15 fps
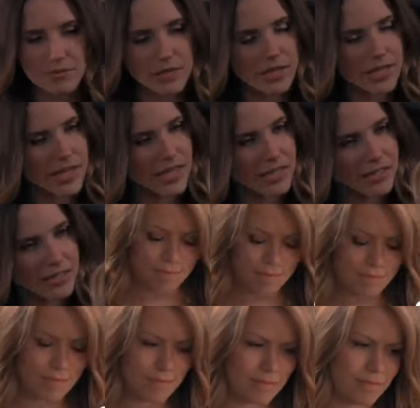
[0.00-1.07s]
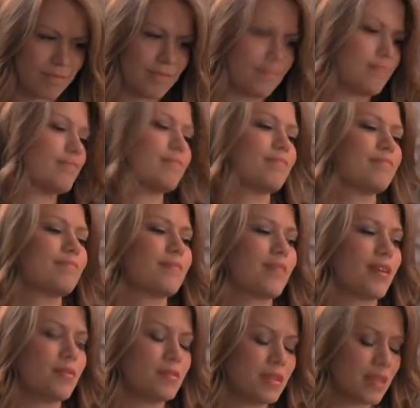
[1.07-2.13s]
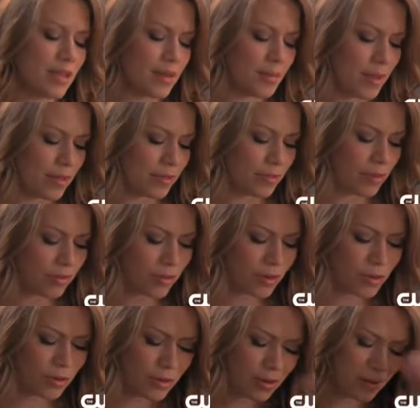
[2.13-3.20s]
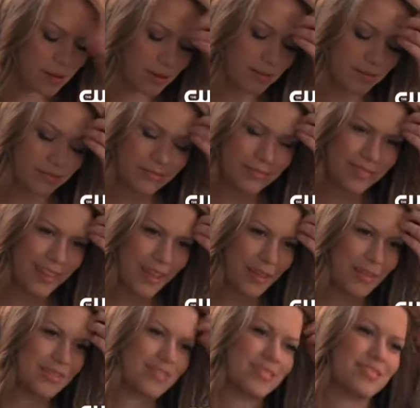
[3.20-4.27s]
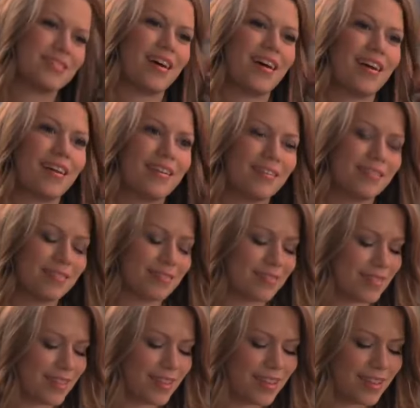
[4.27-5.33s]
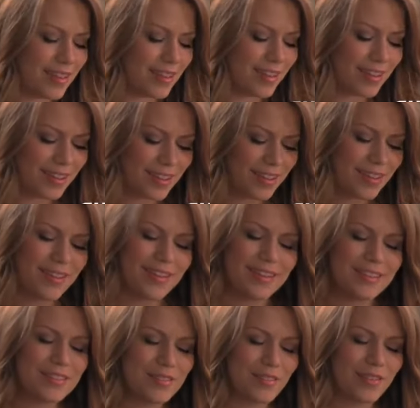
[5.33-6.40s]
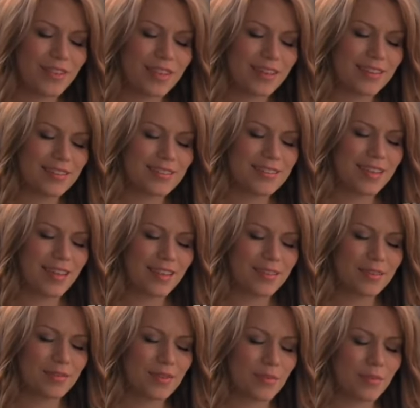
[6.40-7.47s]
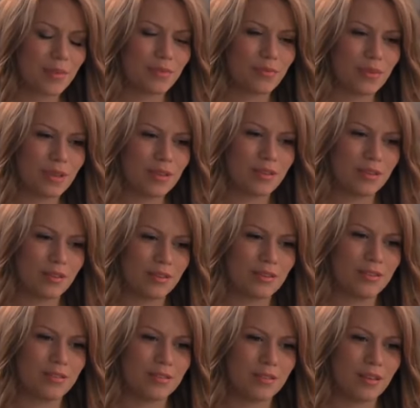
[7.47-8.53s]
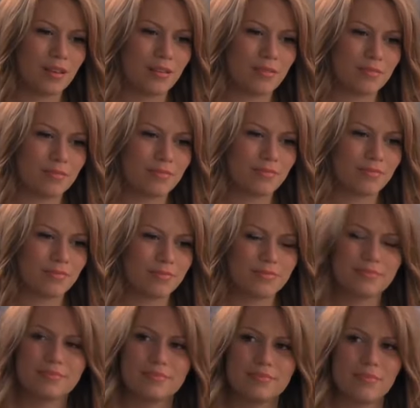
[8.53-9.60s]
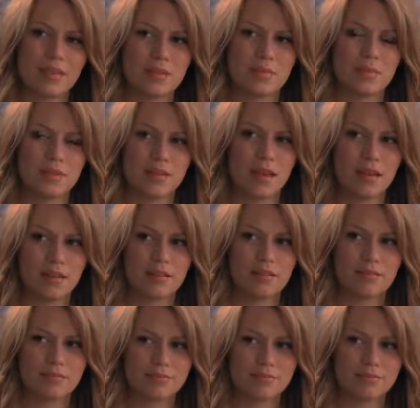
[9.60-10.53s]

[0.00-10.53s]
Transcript: Why? I was thinking about the river cord and now this sign. I just feel like it's the end of something really good, you know? Makes me sad.